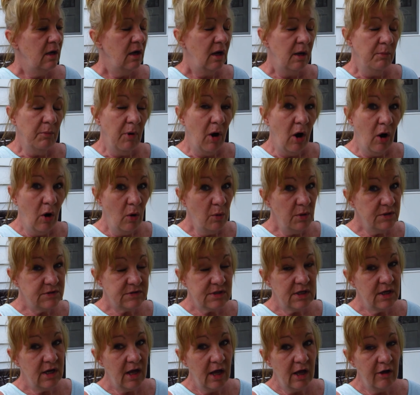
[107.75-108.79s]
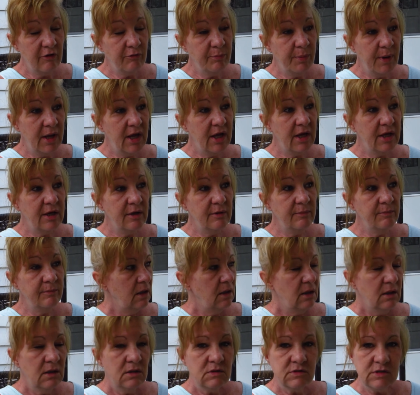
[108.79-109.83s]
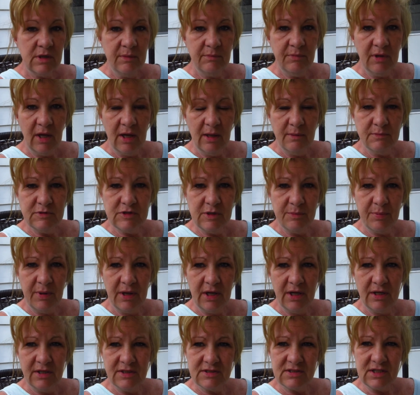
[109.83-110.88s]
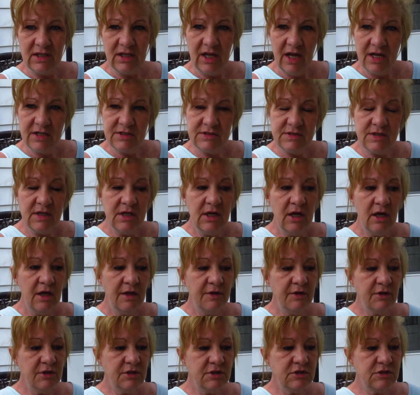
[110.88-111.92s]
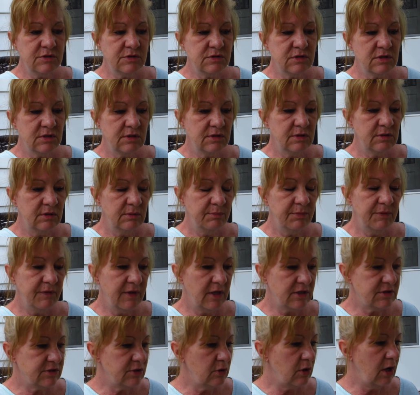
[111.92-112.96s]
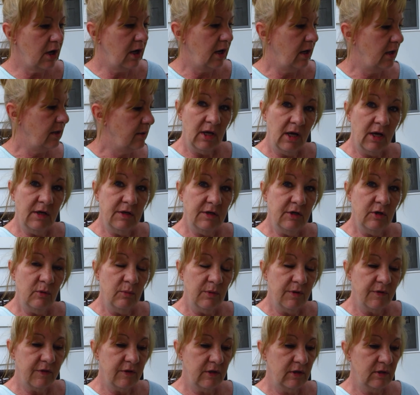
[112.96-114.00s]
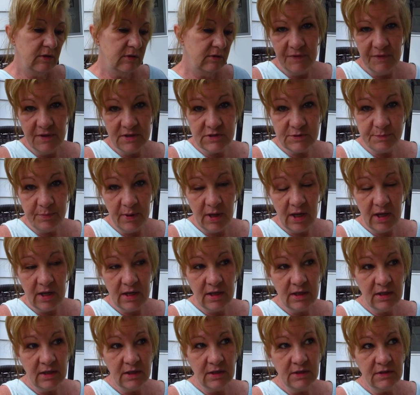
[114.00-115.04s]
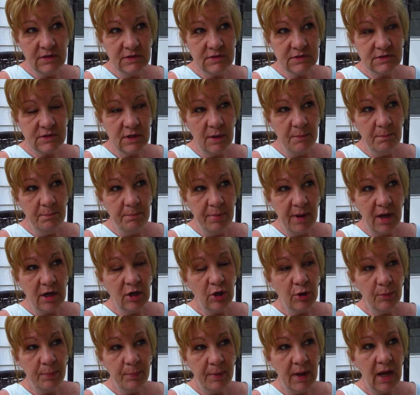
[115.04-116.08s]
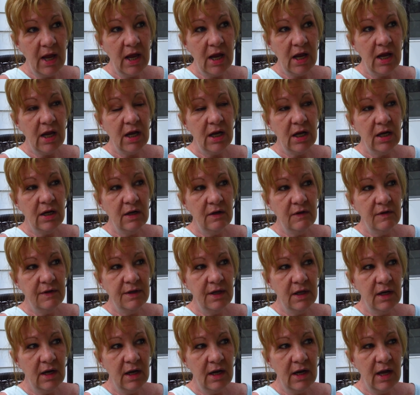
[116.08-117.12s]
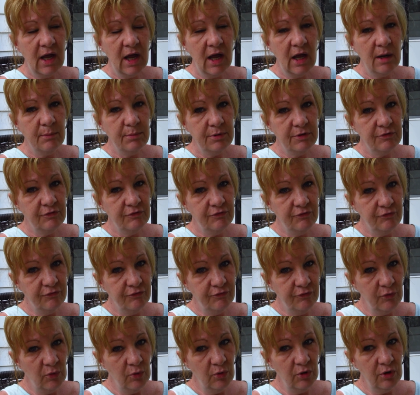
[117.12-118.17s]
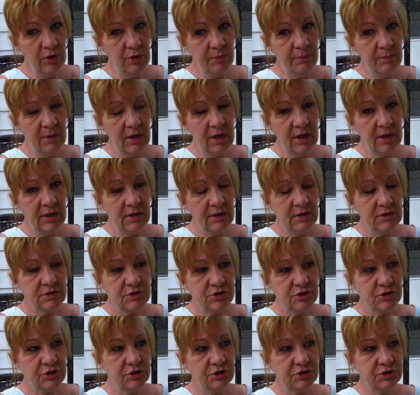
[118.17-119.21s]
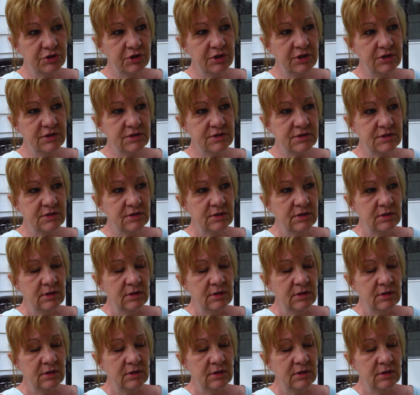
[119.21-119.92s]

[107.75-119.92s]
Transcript: I'm always going to have pain. Sometimes the pain is less than others, but that's okay. I deal with it. This pain is a better pain than I had before my surgeries.